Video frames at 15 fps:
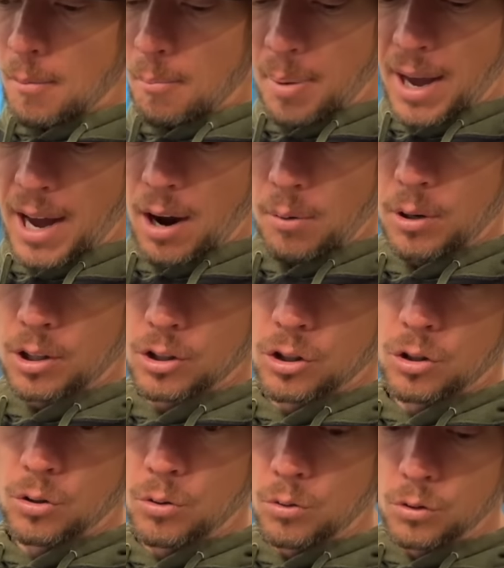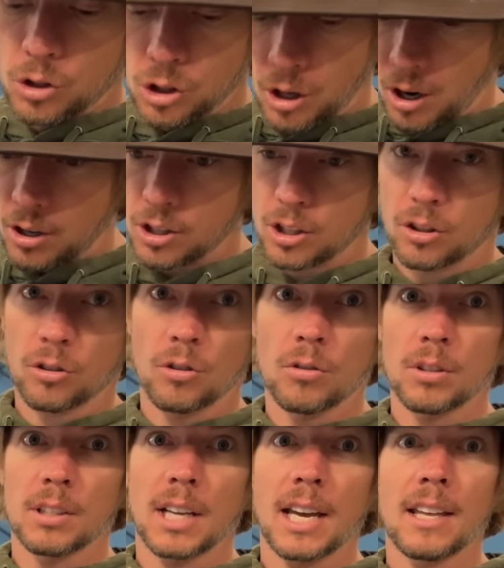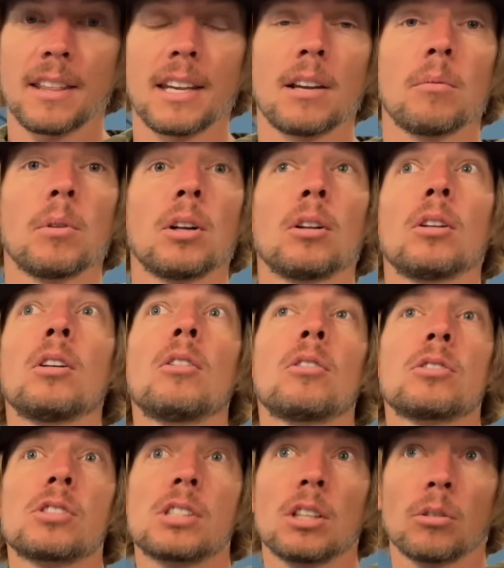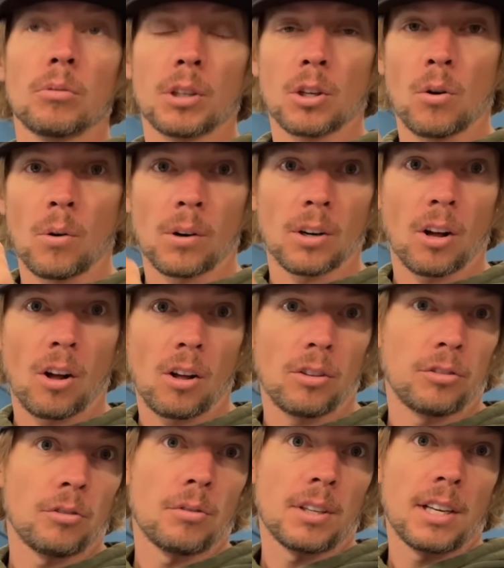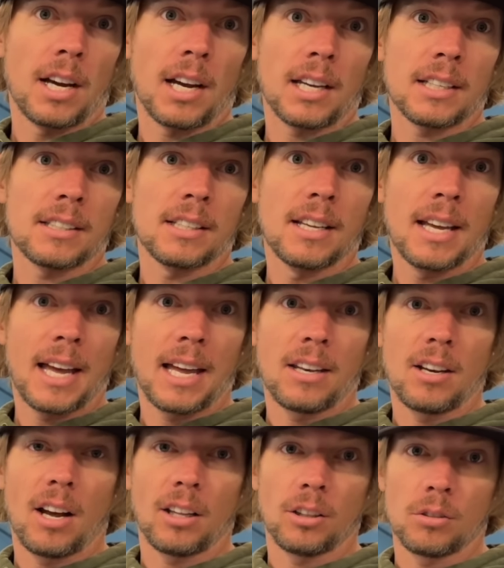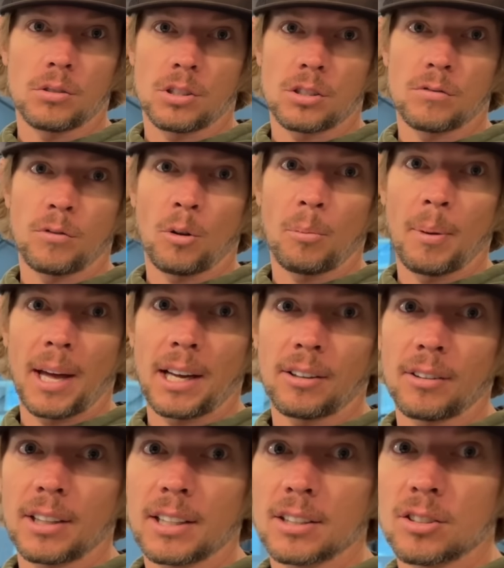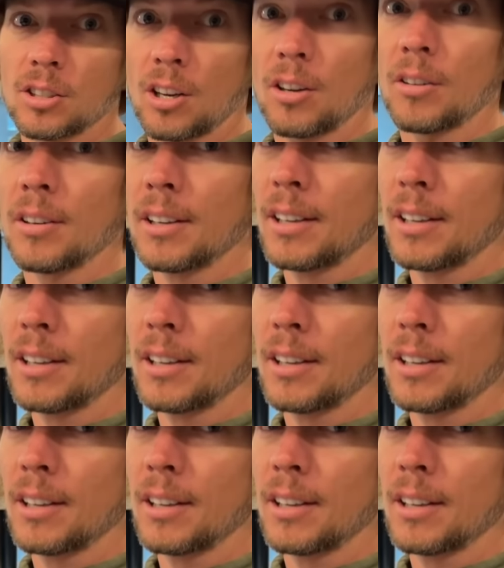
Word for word: power to charge it through the day that it will still record all through the night and not lose its full battery. So